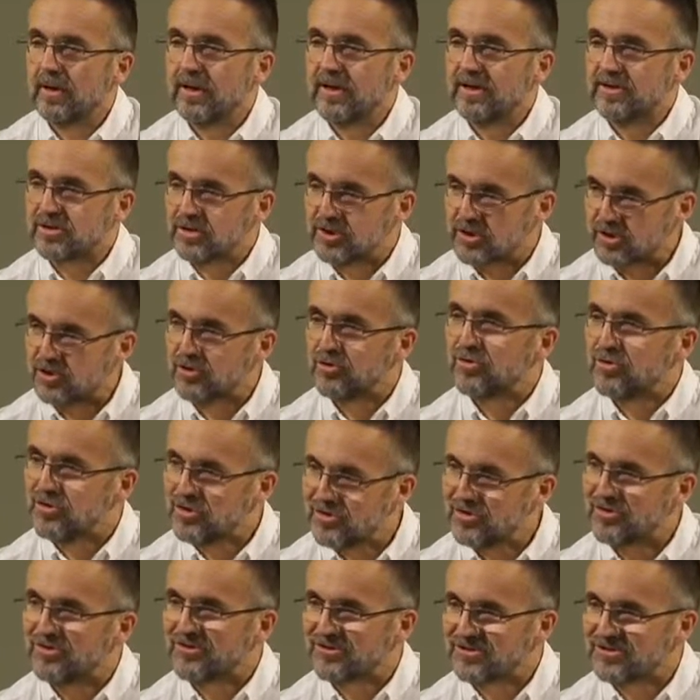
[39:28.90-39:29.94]
is good
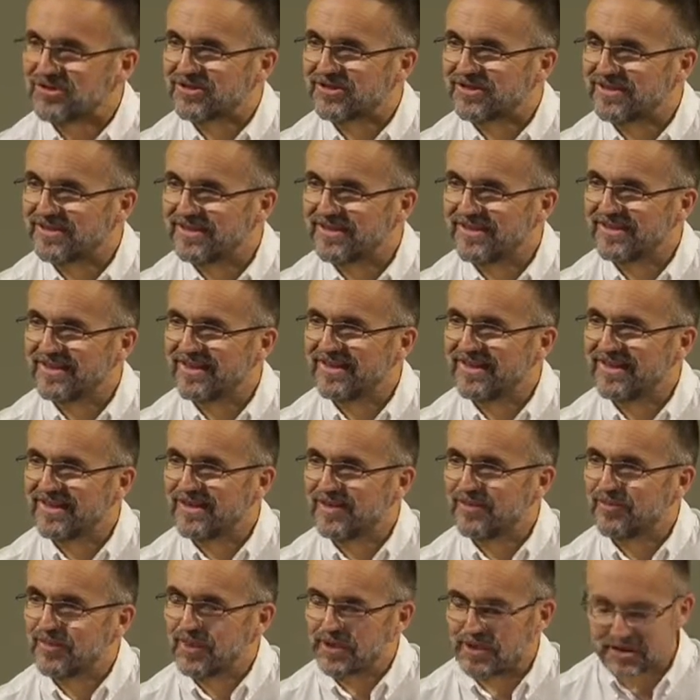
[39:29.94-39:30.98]
news,
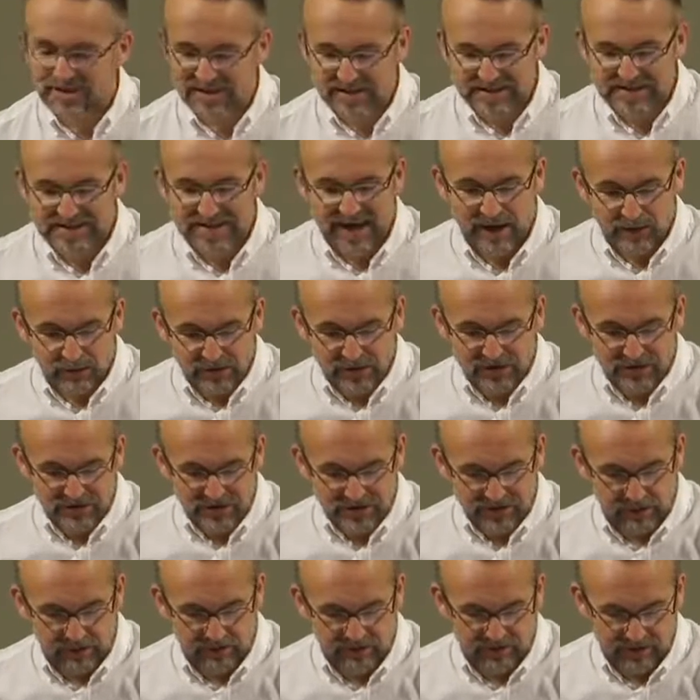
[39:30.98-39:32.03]
because it tells you
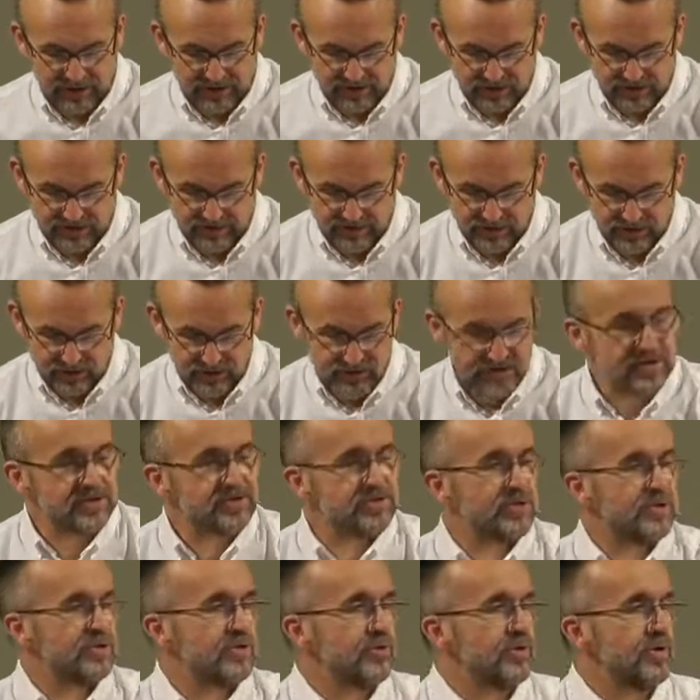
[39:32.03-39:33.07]
something you
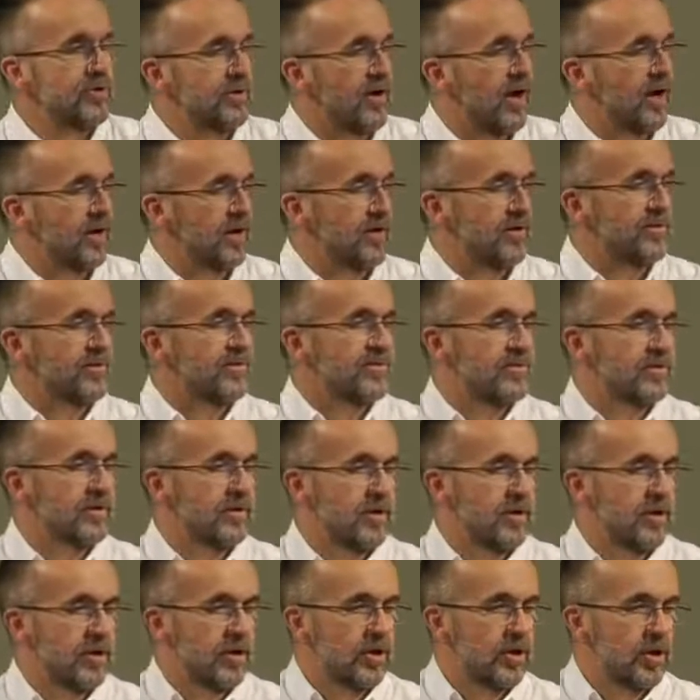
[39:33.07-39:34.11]
need to know, and that is,
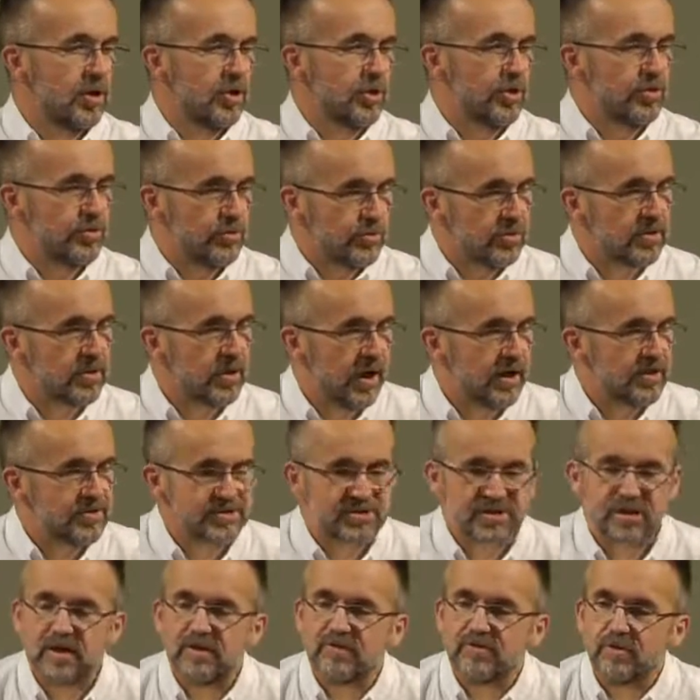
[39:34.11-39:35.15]
you
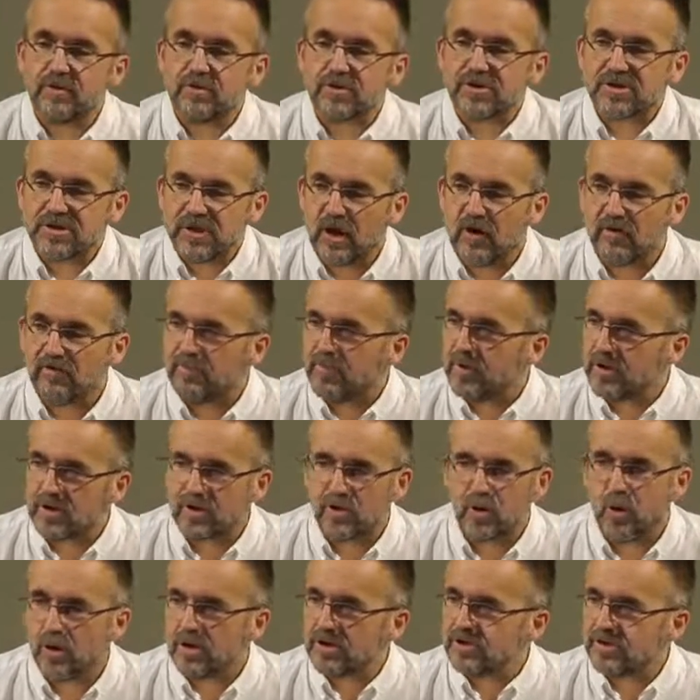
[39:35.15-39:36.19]
can't save yourself,
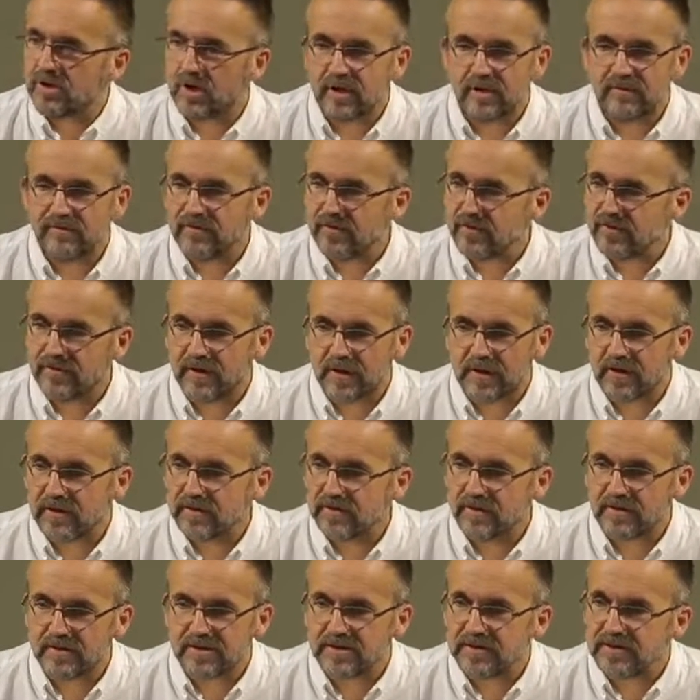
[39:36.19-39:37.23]
but God's done
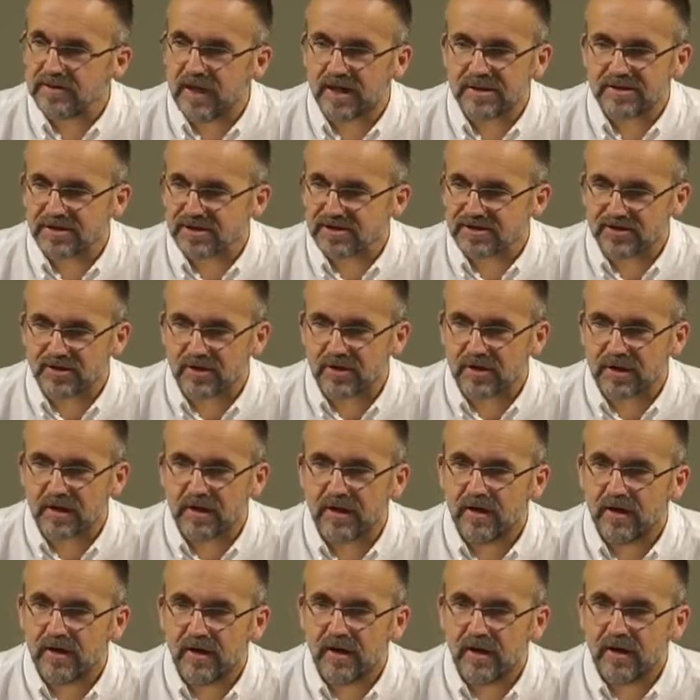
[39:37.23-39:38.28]
everything that's
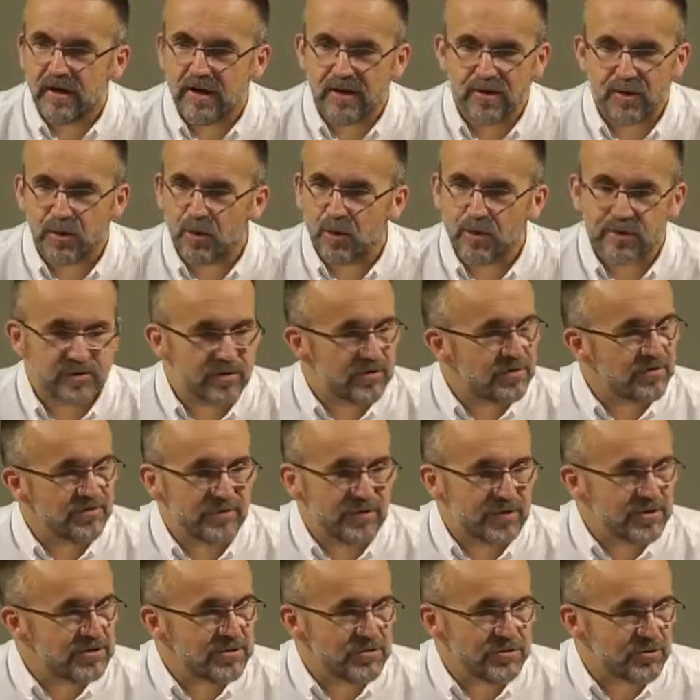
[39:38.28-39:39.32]
necessary in order
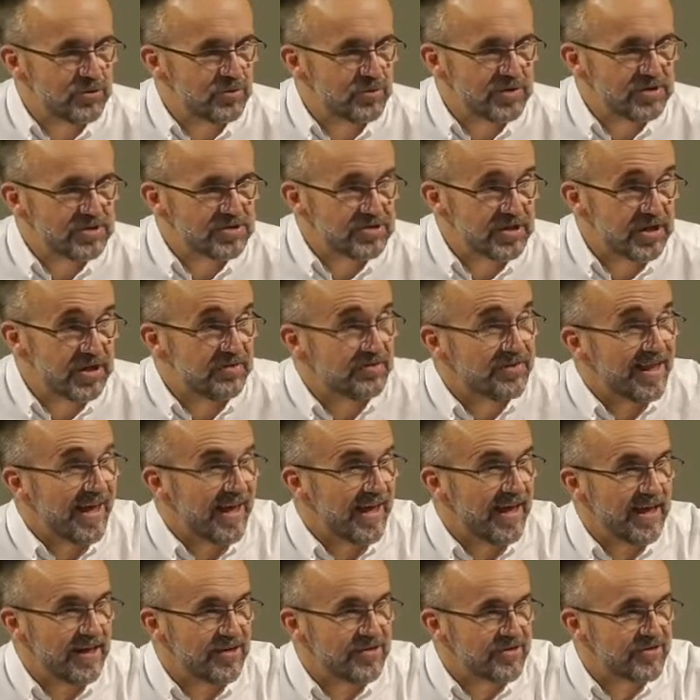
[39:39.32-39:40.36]
for you to be saved
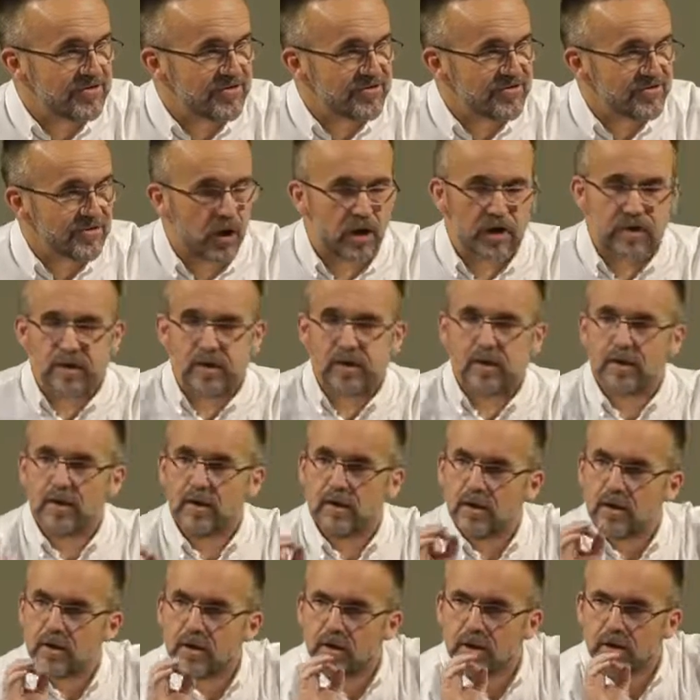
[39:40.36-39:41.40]
in His Son.
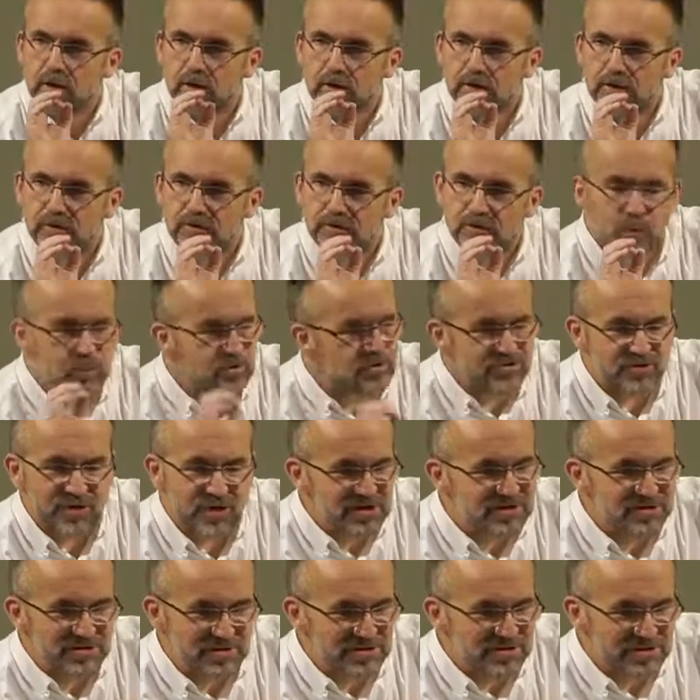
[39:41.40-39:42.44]
Don't
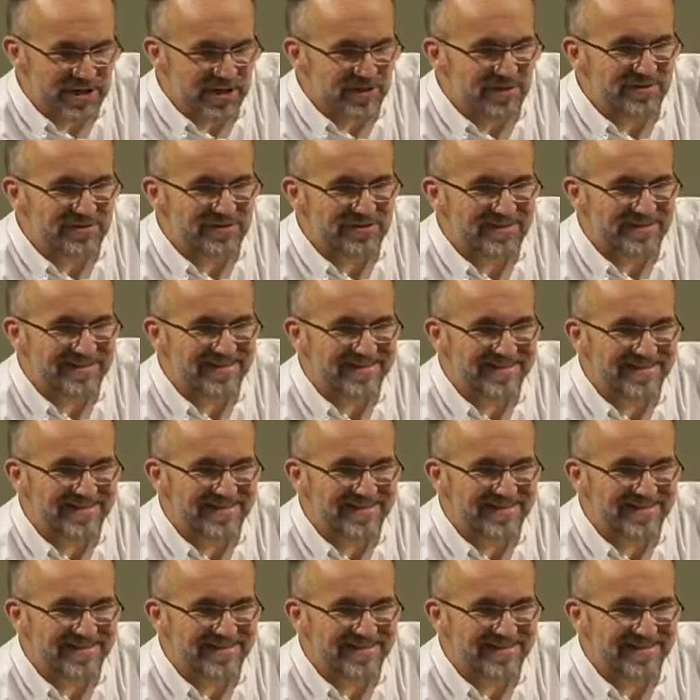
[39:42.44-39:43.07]
trust yourself.